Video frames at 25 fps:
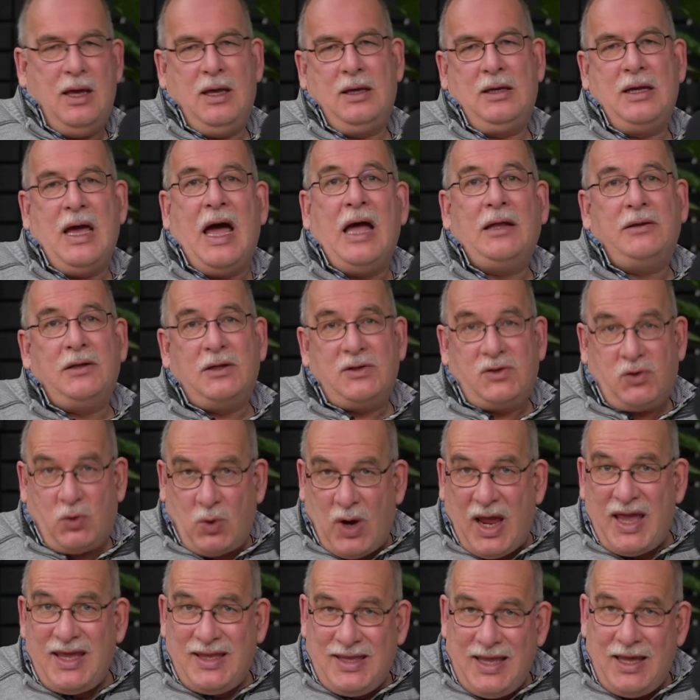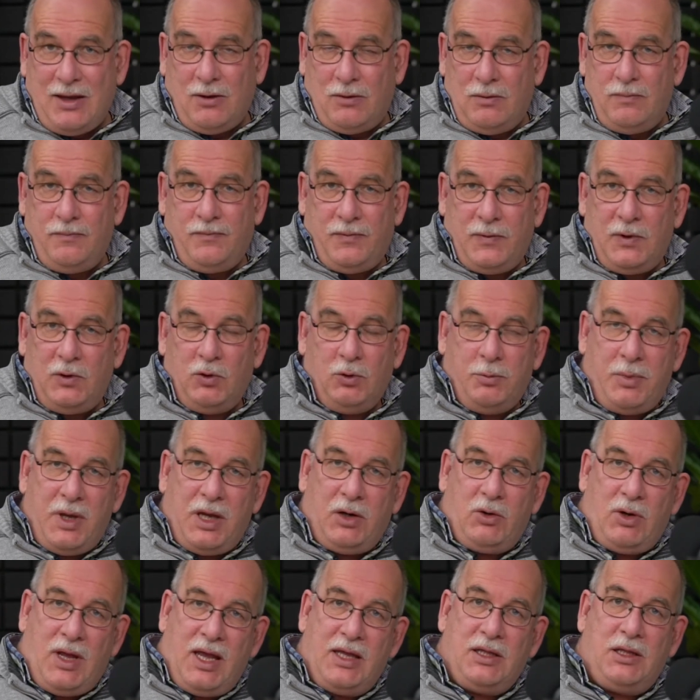Gardeners Radio,
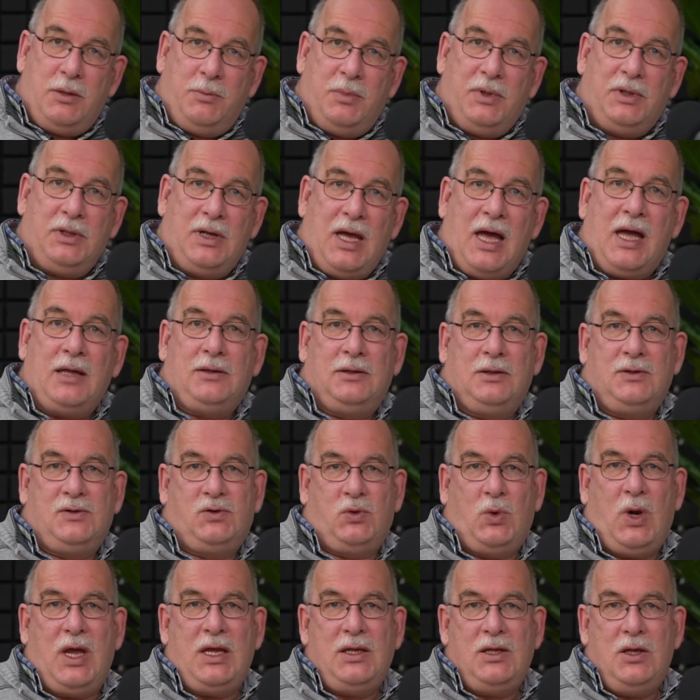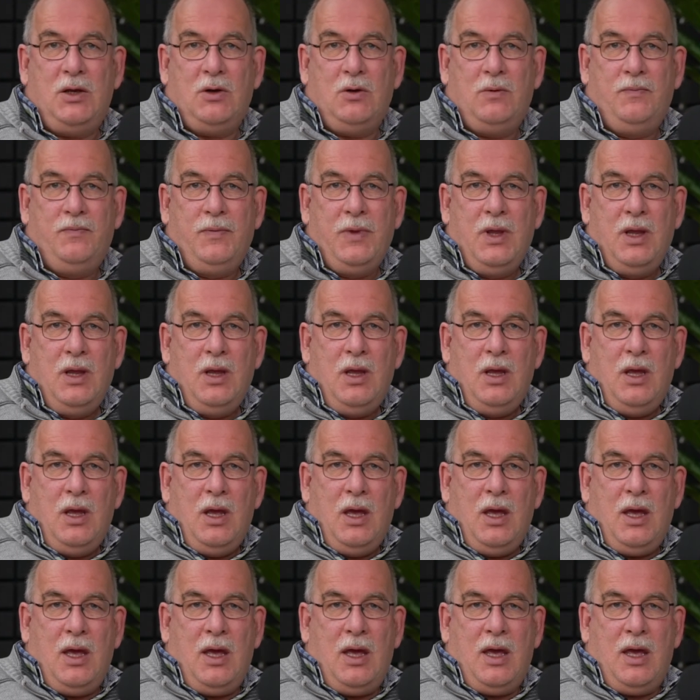Lubera Edible Gardeners Radio,
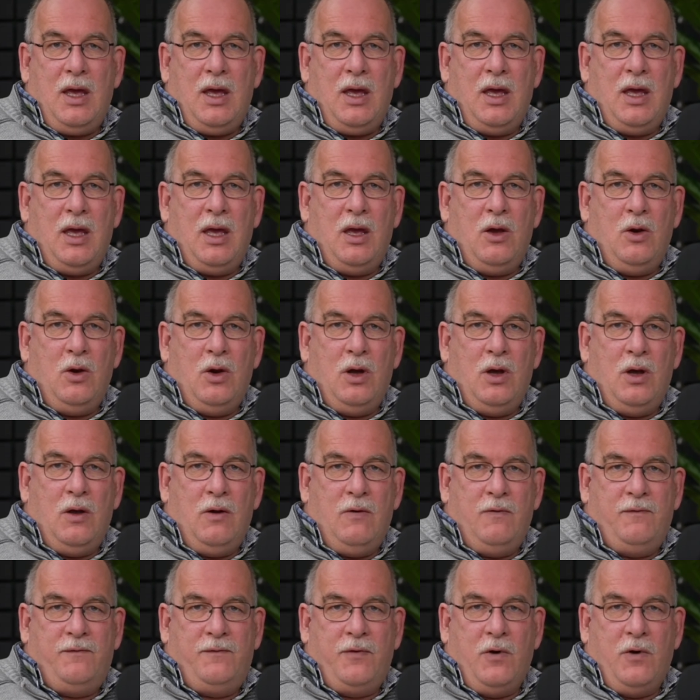for